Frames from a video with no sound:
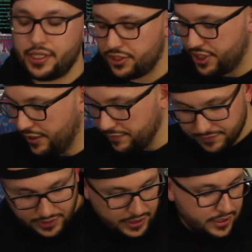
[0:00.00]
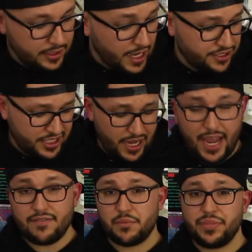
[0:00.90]
on a shelf. Actually, I
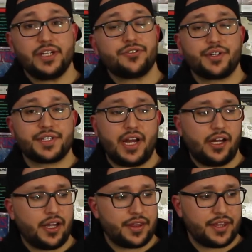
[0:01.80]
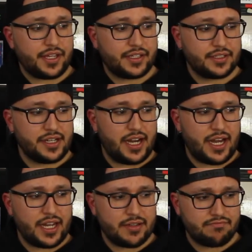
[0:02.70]
haven't played Trick Style. I think
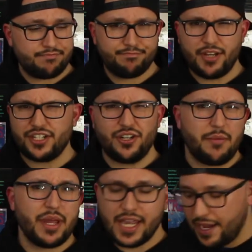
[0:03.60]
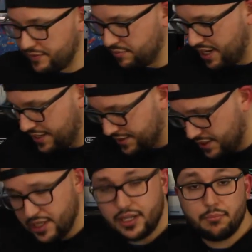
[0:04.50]
I may have in the past.
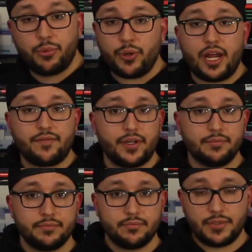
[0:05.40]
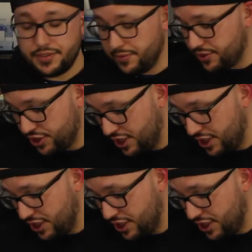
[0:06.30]
But whatever, it was